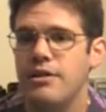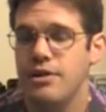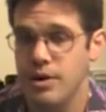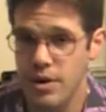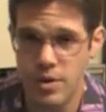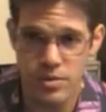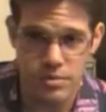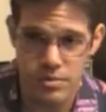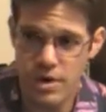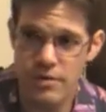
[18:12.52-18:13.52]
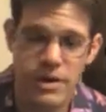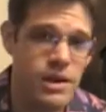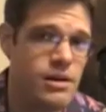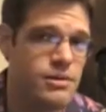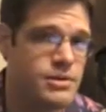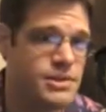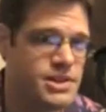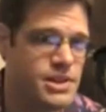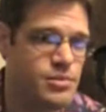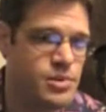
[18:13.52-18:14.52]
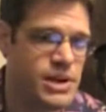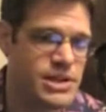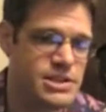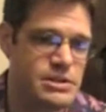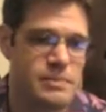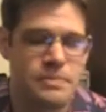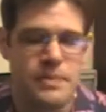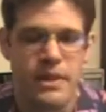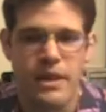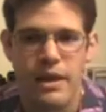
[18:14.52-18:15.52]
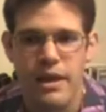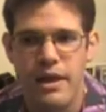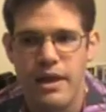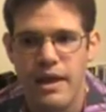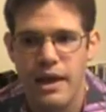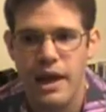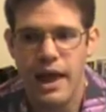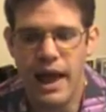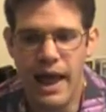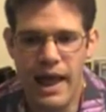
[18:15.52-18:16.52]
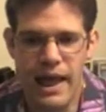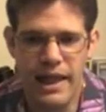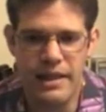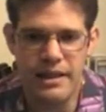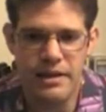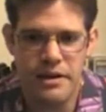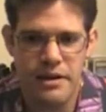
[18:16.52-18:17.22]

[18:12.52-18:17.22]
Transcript: to go over here, this other place. And